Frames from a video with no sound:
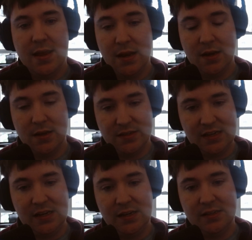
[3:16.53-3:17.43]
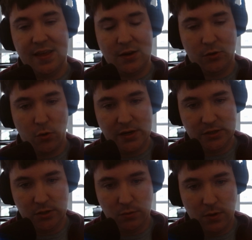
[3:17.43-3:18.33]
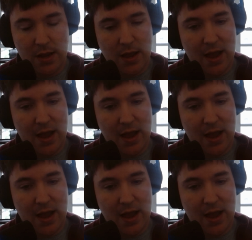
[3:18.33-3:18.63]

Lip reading: in scenes that are going to